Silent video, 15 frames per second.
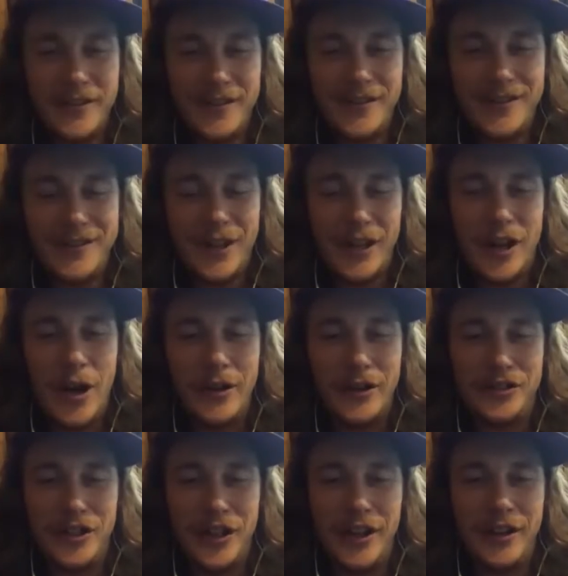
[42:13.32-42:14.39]
It's like going and
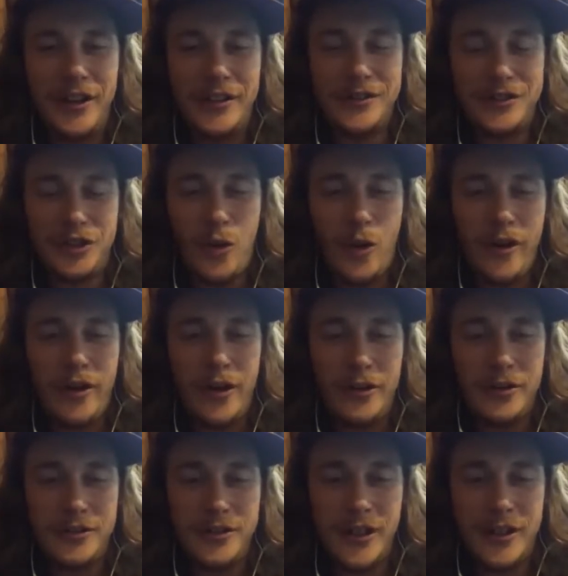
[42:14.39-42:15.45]
seeing a squirrel.
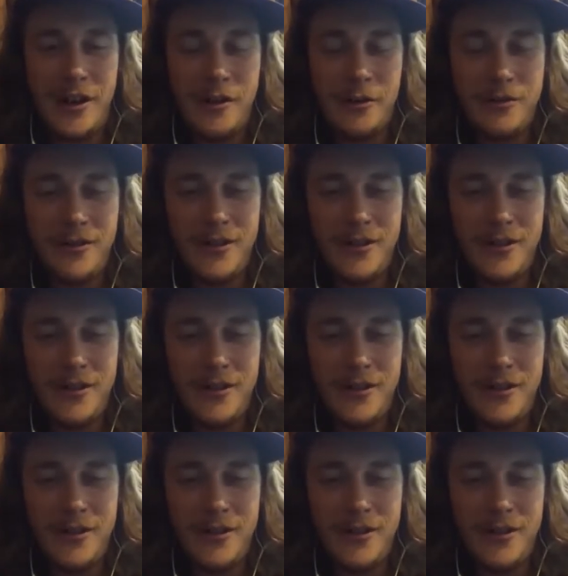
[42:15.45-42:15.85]
It's like, oh,